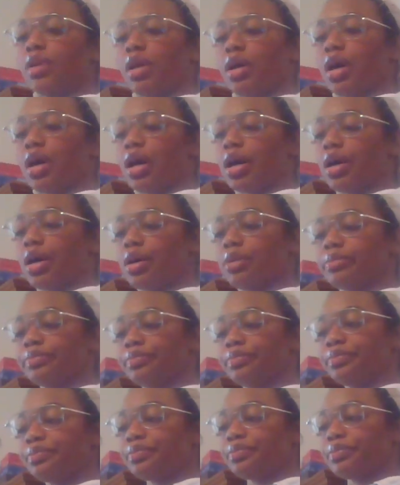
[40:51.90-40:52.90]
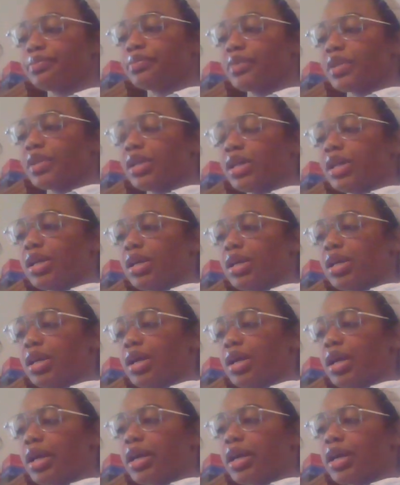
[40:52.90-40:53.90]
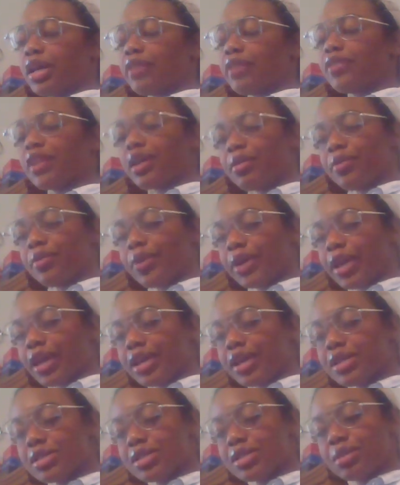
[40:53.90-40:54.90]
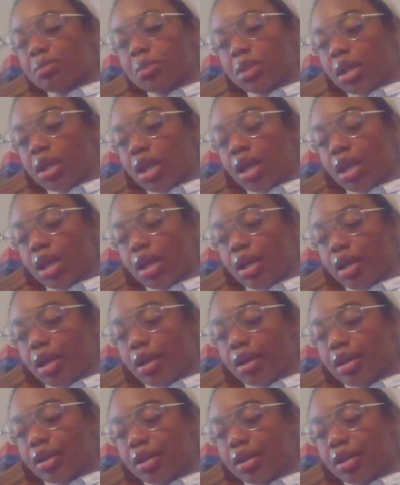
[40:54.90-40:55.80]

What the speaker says: And I feel like I'm forgetting something.